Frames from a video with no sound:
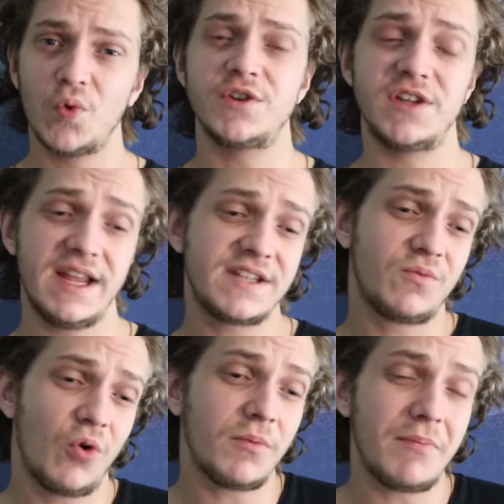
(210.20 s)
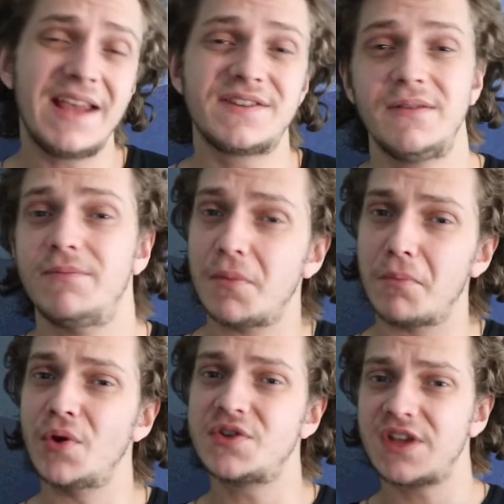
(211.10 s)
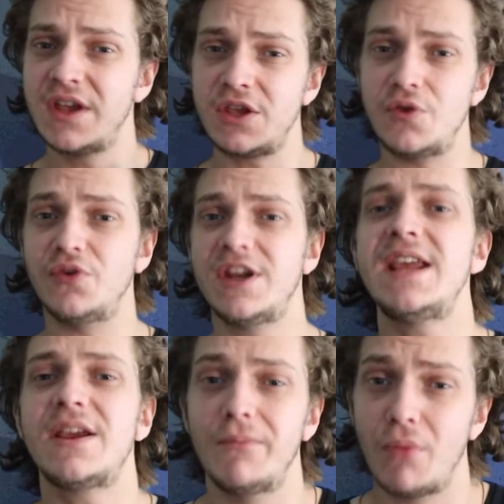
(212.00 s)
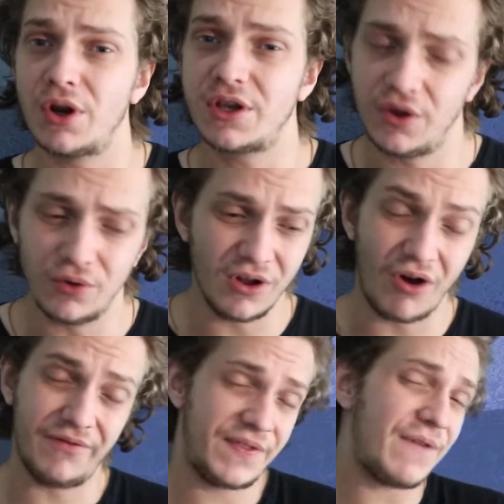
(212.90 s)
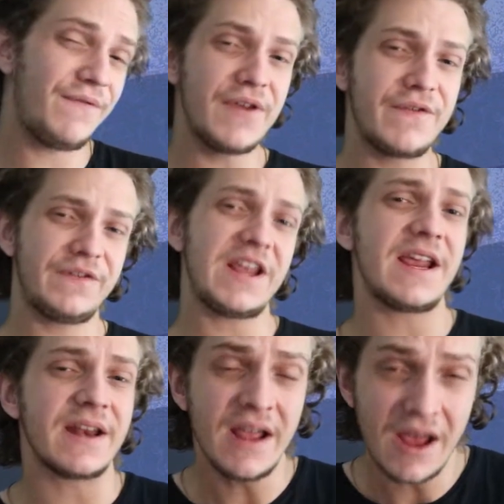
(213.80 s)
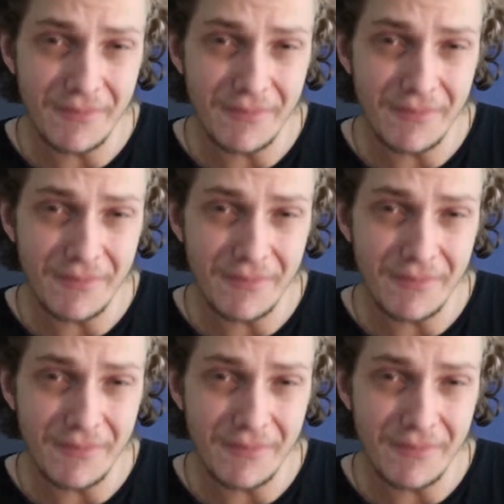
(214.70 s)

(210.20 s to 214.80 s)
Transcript: water. It's what makes them the most unique molecule of the 15